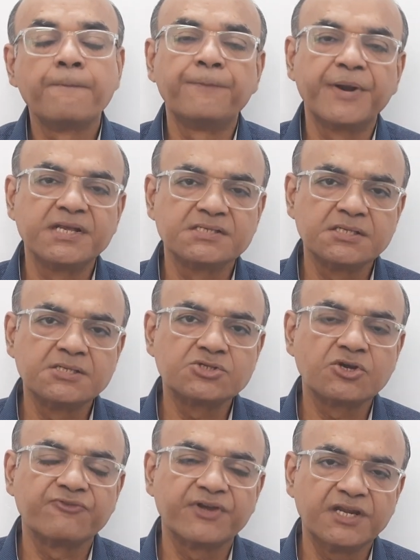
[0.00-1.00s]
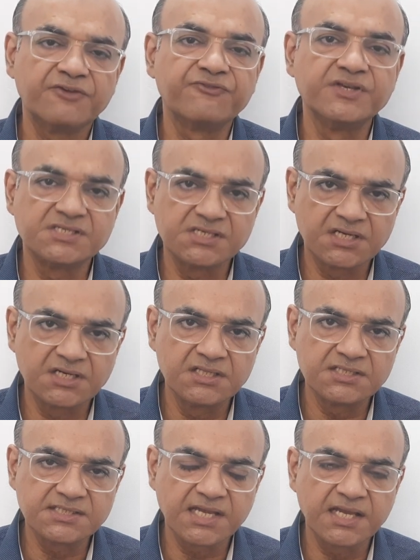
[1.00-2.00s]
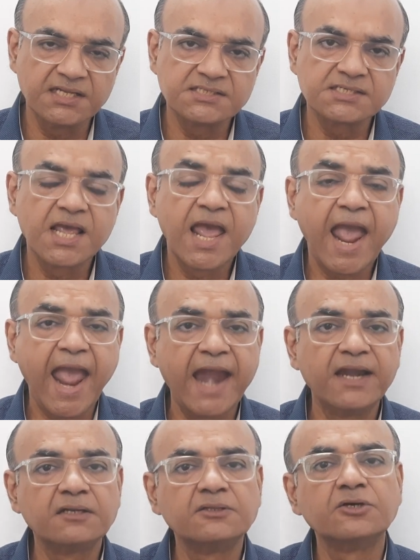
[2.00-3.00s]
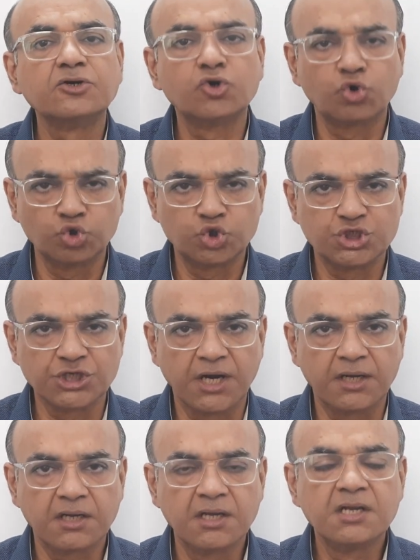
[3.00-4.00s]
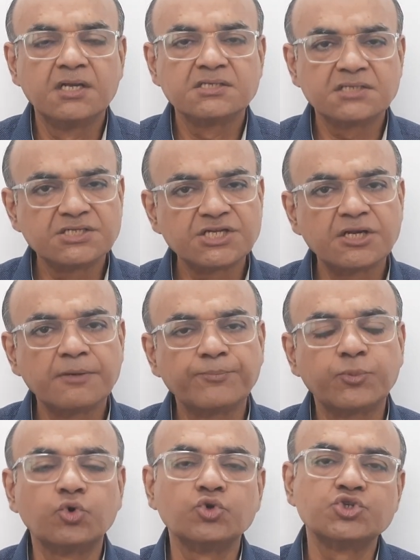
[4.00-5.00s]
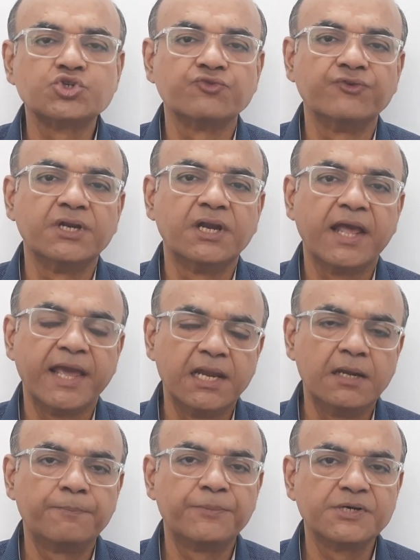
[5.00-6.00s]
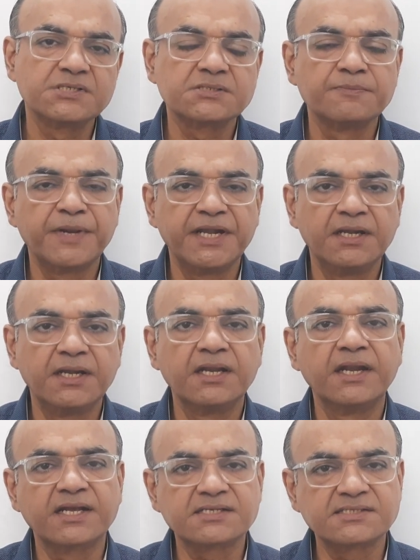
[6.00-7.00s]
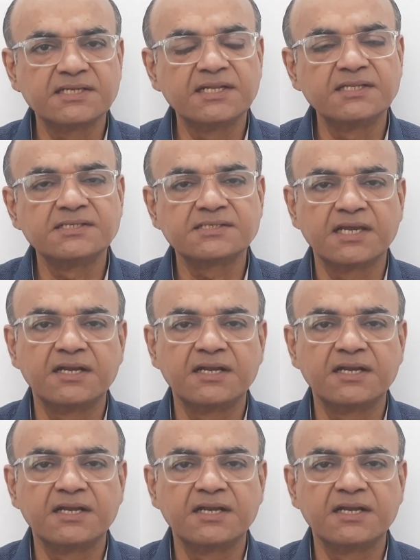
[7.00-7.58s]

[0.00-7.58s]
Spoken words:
presence of any physical signs, and the growth chart. Such an approach will help us maintain excellence